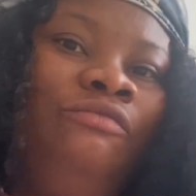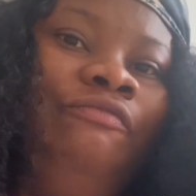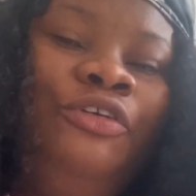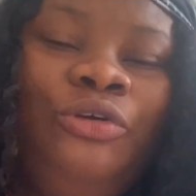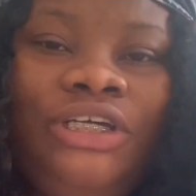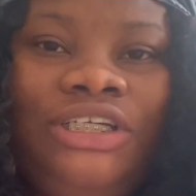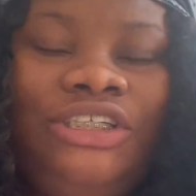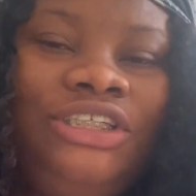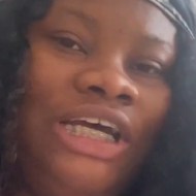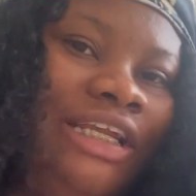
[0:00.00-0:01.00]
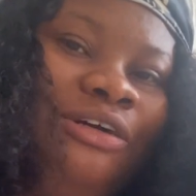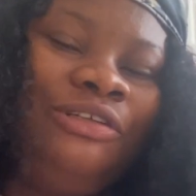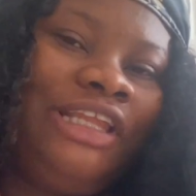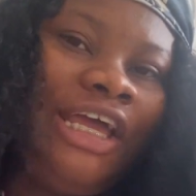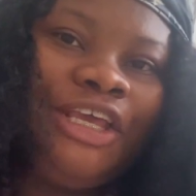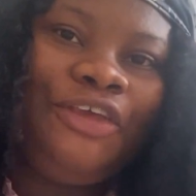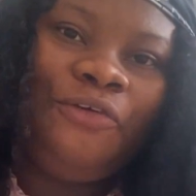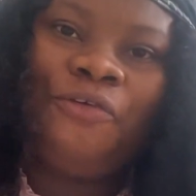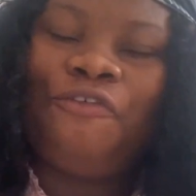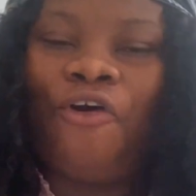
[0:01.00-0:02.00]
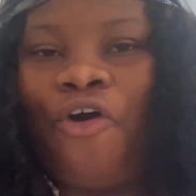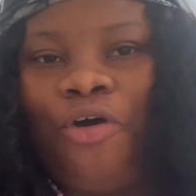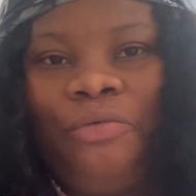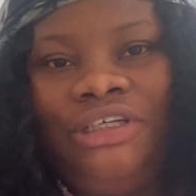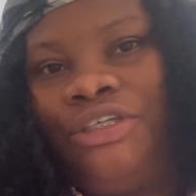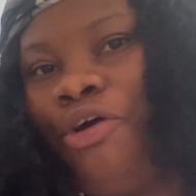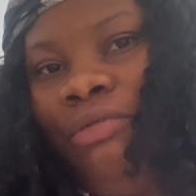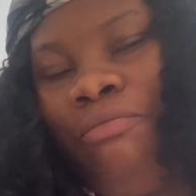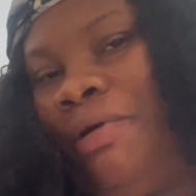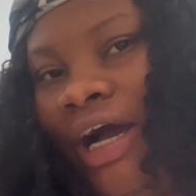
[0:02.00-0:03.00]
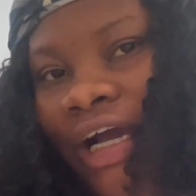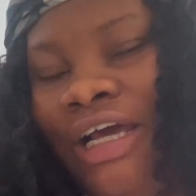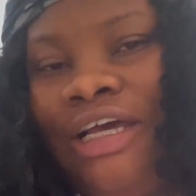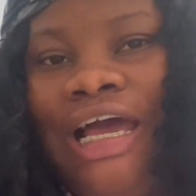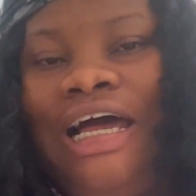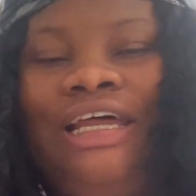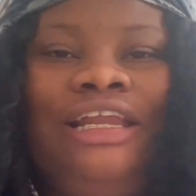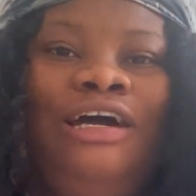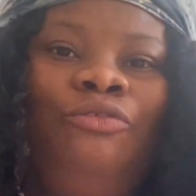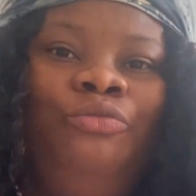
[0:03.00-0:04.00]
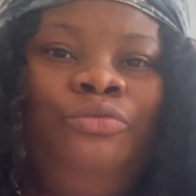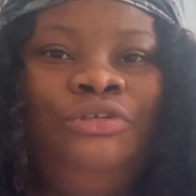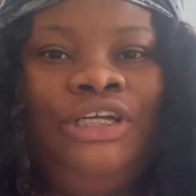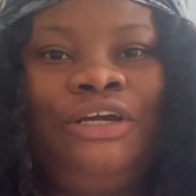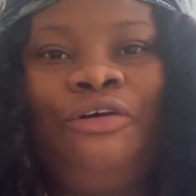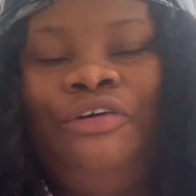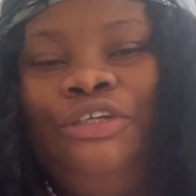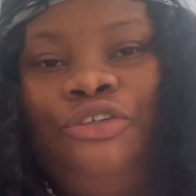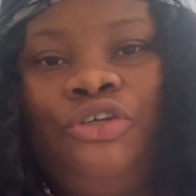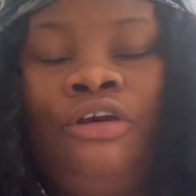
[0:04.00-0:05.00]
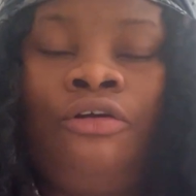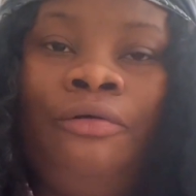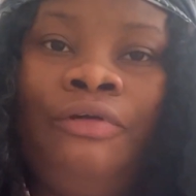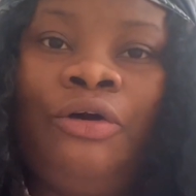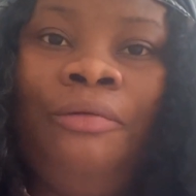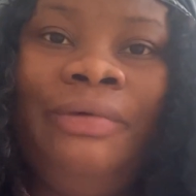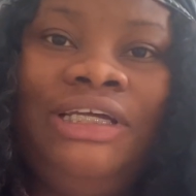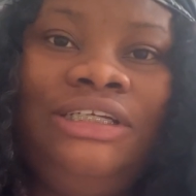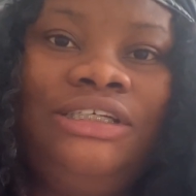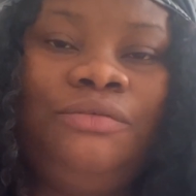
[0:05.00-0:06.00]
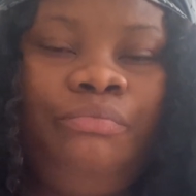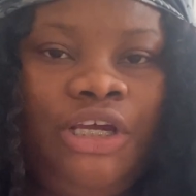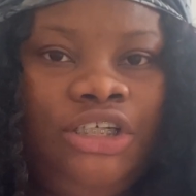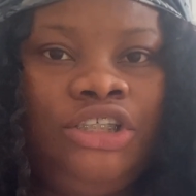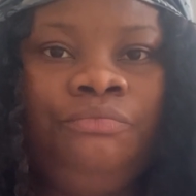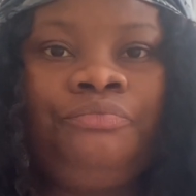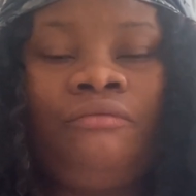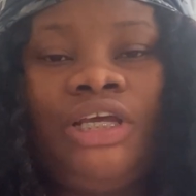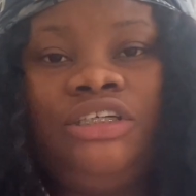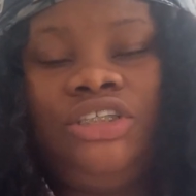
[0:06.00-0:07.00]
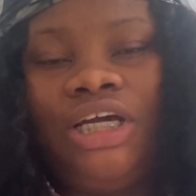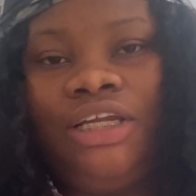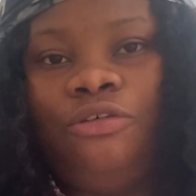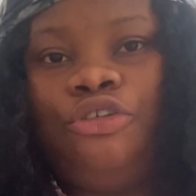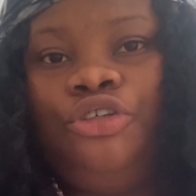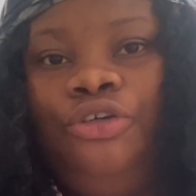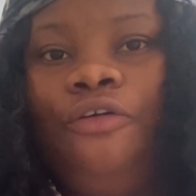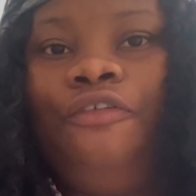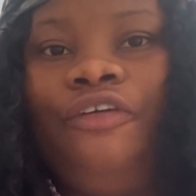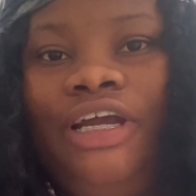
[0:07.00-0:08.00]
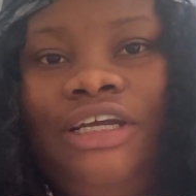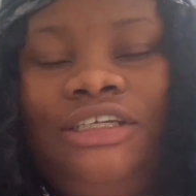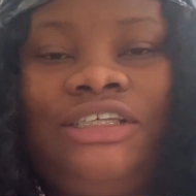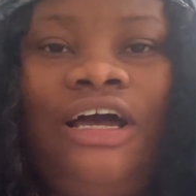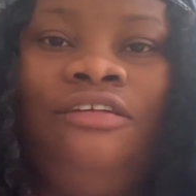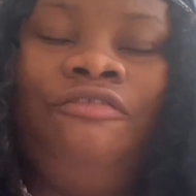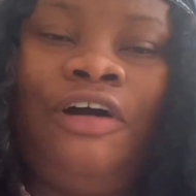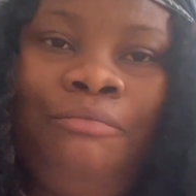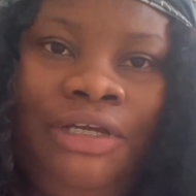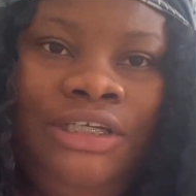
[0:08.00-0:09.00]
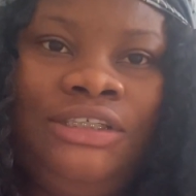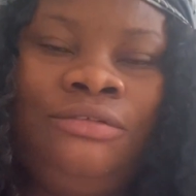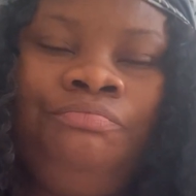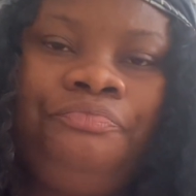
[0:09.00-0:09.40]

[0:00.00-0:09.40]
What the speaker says: viewing this channel, thank you for always coming back. And I would encourage you to recommend this page, this channel, to your friends and families.